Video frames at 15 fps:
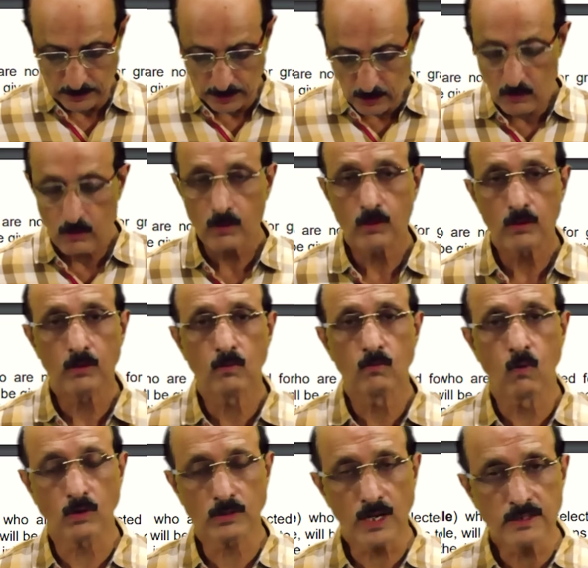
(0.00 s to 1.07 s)
Now,
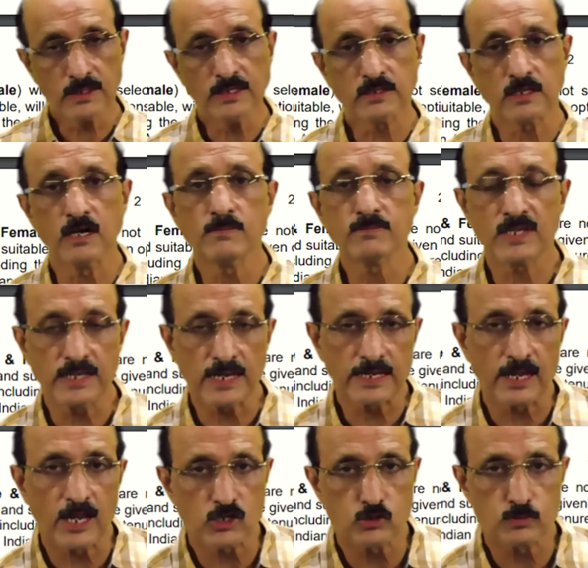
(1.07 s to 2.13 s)
what are the terms of
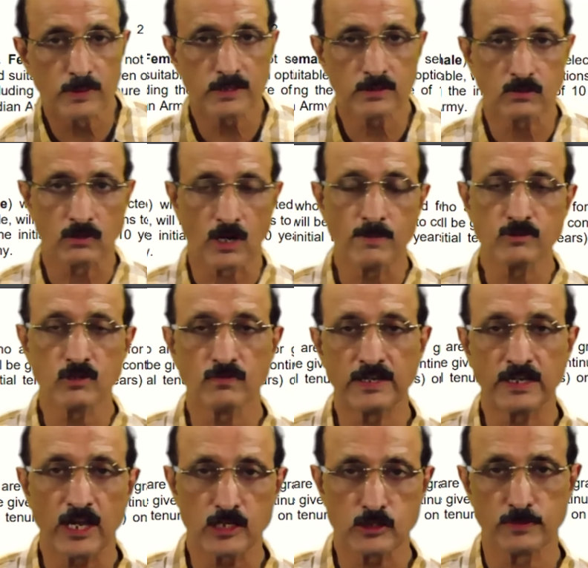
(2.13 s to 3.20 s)

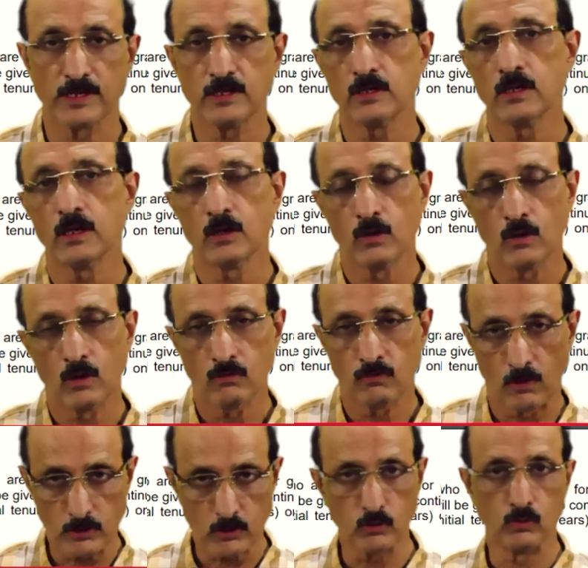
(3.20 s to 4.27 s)
engagement
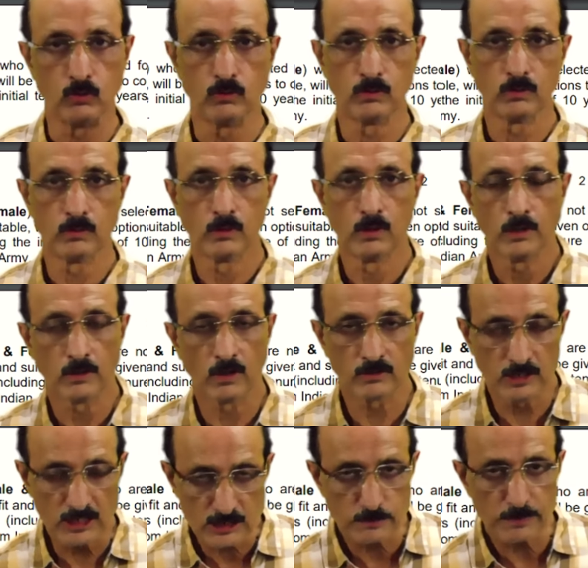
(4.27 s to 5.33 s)
for you? Now,
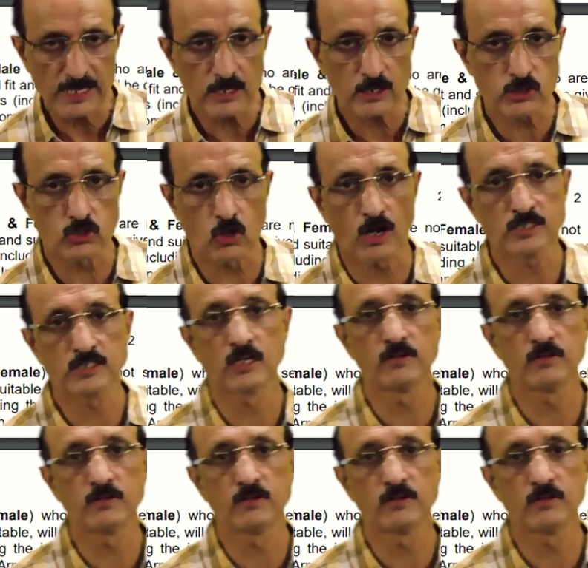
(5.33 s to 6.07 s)
this being a short